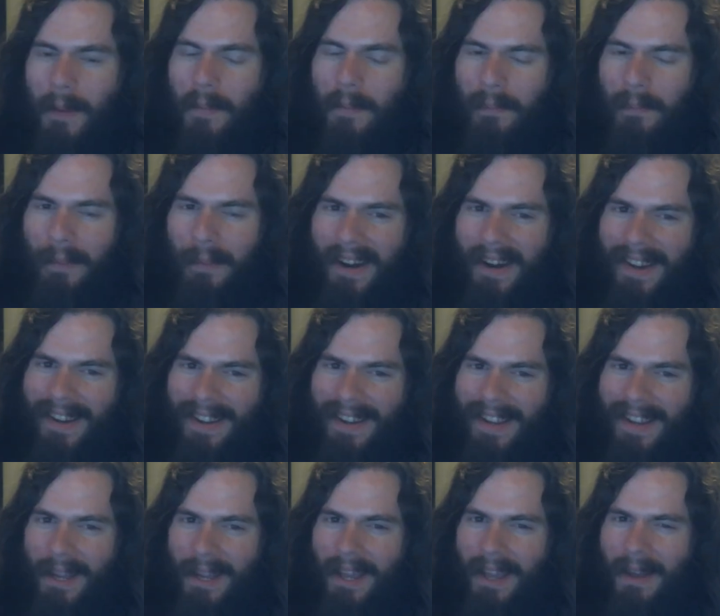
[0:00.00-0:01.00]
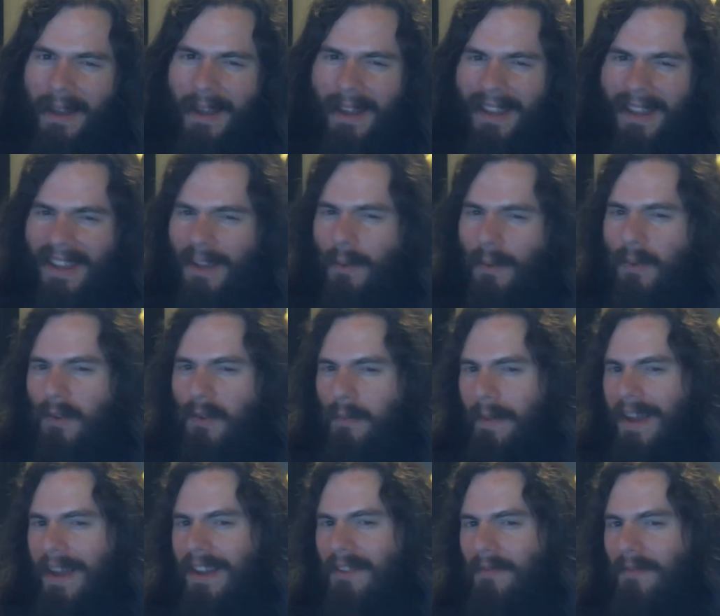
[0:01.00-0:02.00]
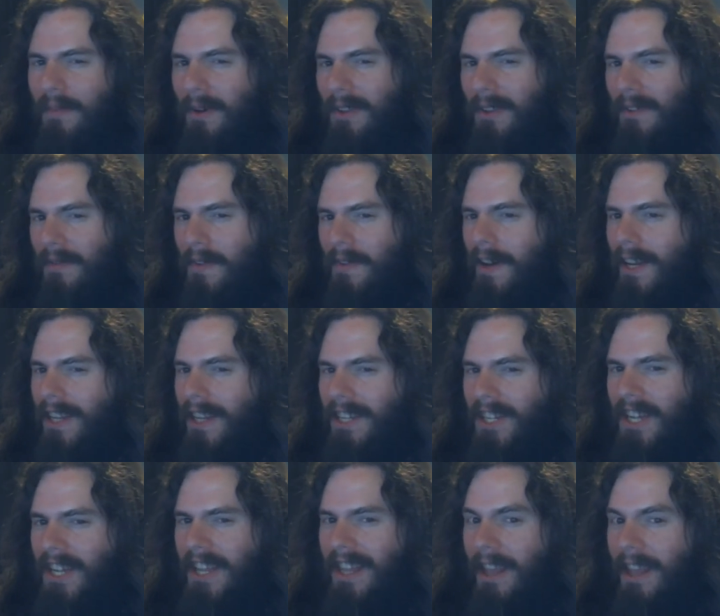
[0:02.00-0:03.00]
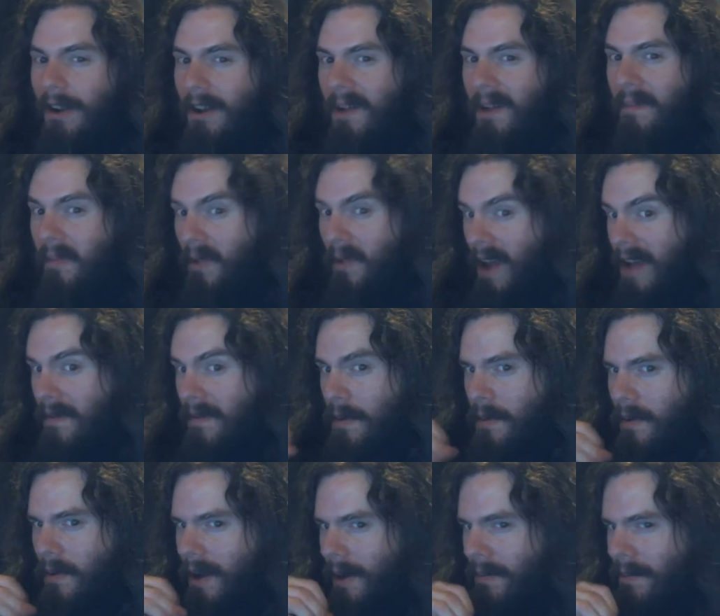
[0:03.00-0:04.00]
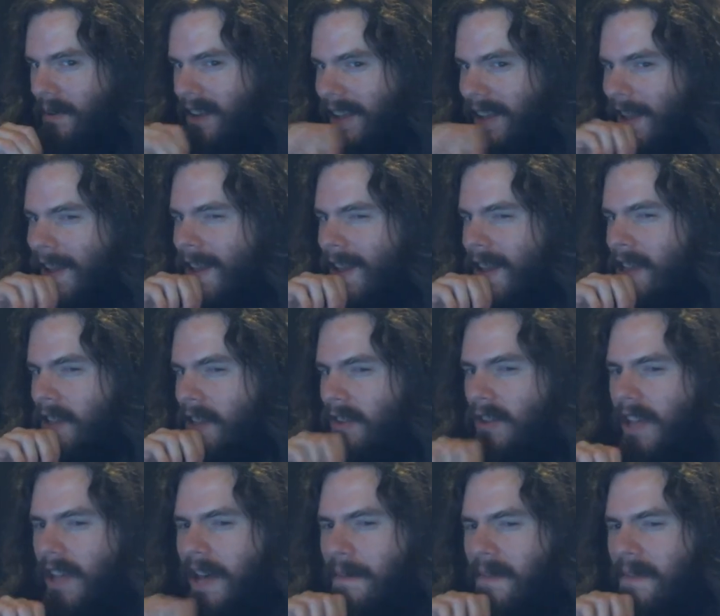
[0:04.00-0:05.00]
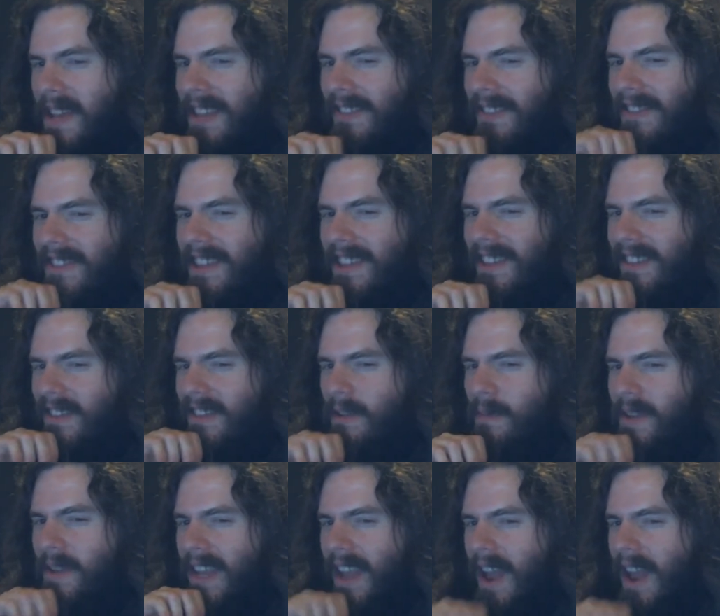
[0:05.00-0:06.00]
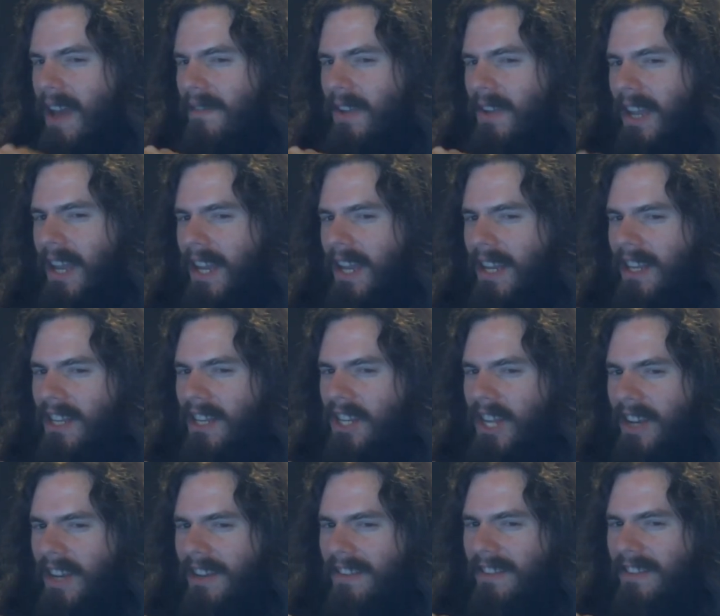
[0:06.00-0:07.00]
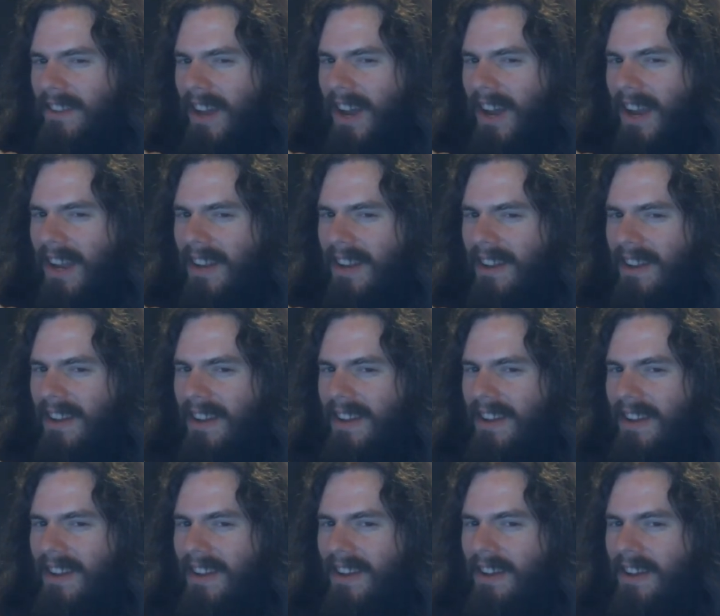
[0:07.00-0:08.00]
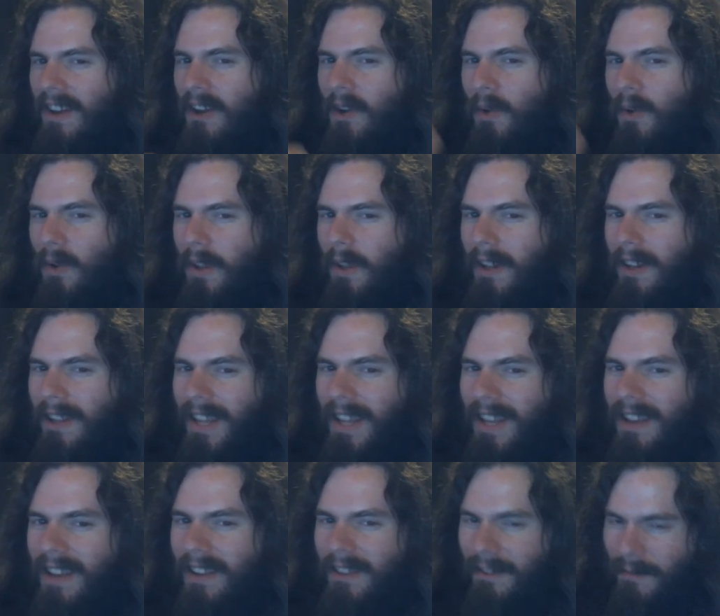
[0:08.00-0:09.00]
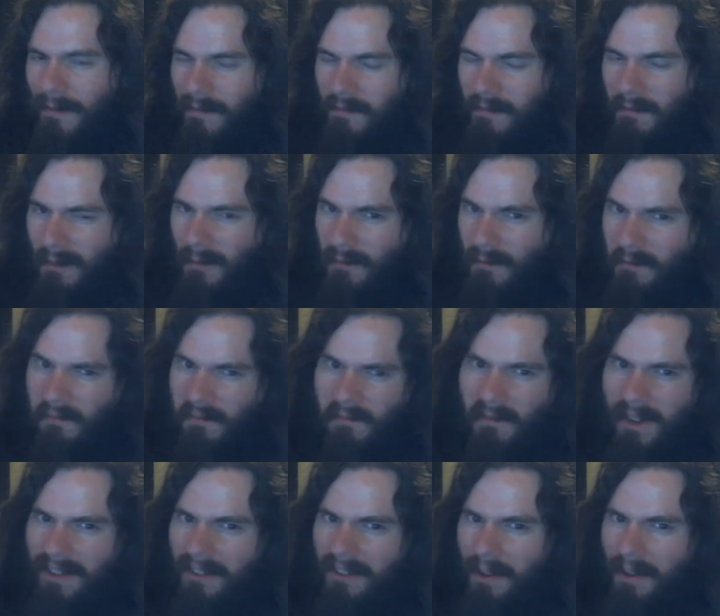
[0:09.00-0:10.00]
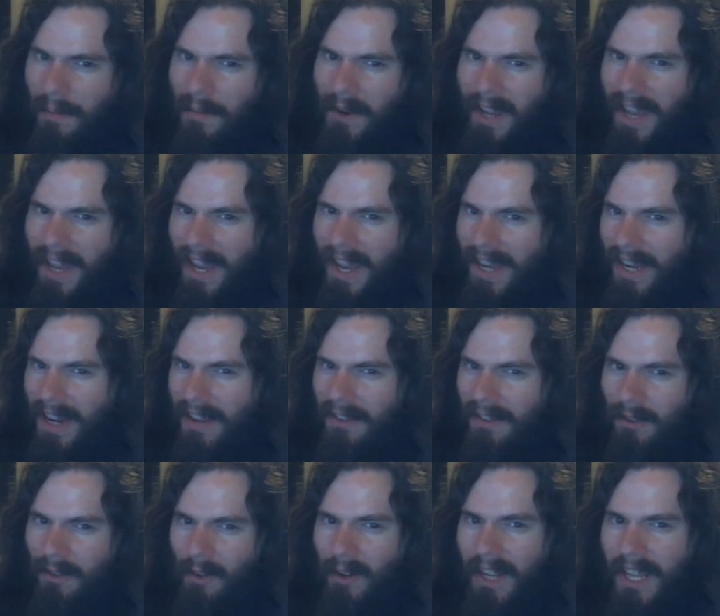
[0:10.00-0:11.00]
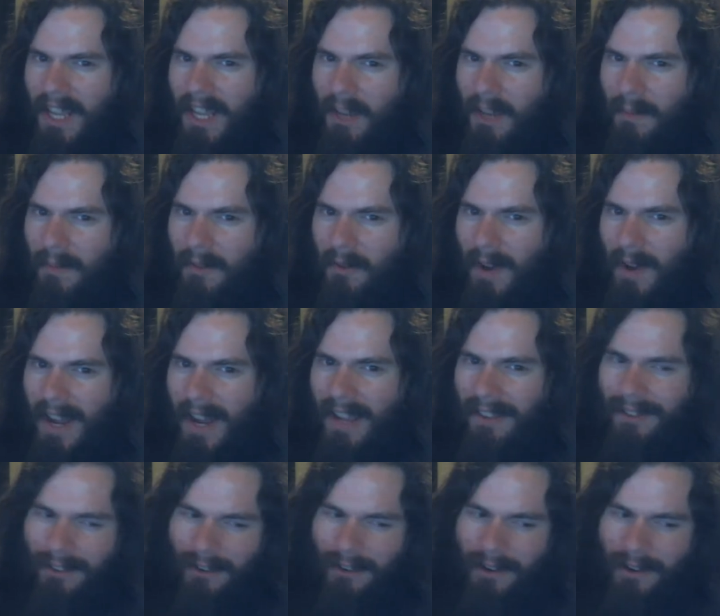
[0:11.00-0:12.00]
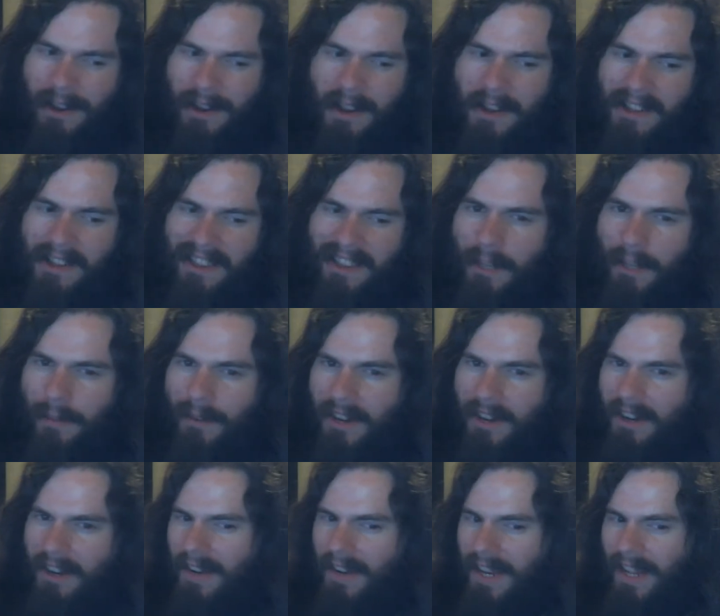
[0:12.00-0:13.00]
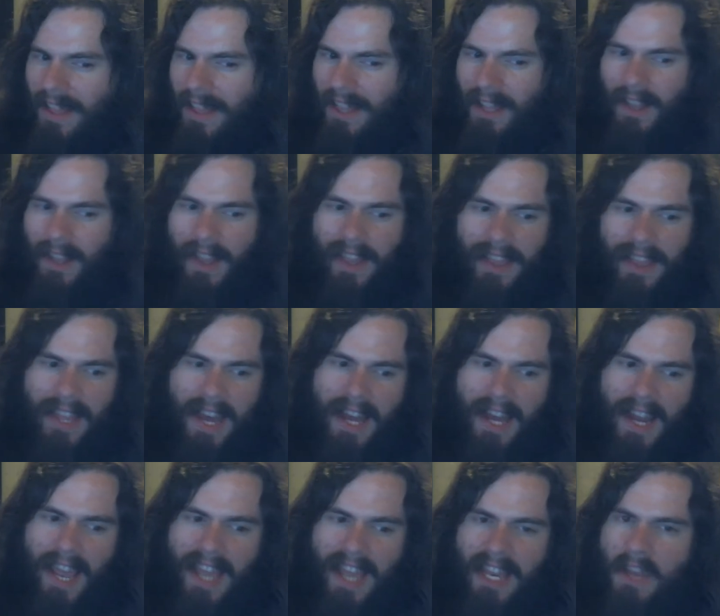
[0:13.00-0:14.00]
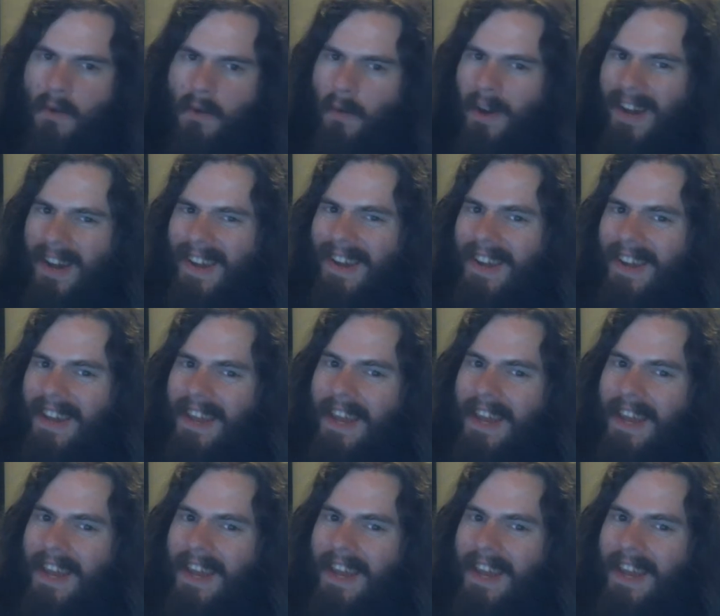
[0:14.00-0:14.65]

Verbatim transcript: But he was paid to put the fucking shit there on private property. So that means that somebody advocating genocide, who clearly doesn't reciprocate any sort of human rights or liberty or anything like that anyway.